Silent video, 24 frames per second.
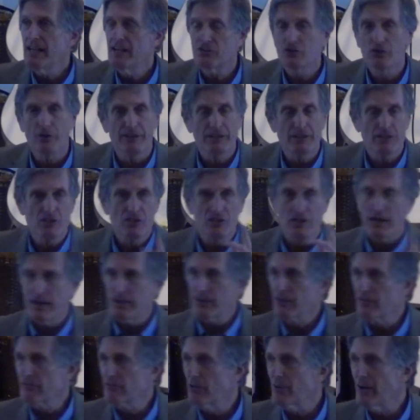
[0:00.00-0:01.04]
is going to
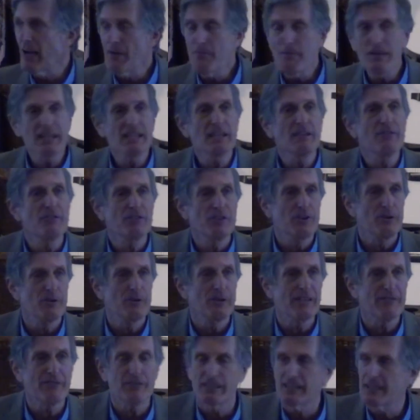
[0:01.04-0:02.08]
shine through. How many of you,
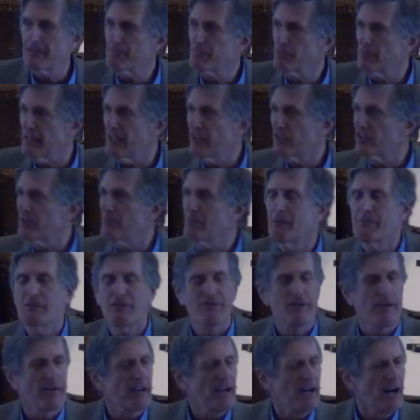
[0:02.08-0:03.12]
even in a place that may be
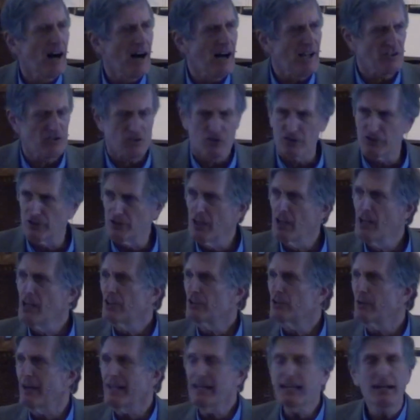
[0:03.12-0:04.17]
very hostile
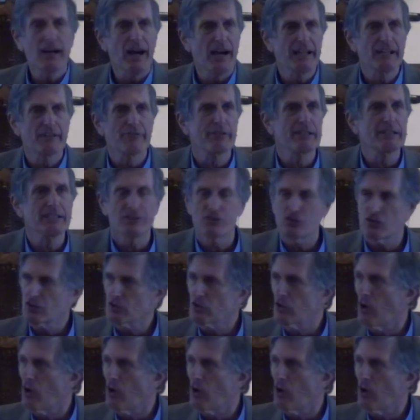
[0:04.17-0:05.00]
to any kind of religious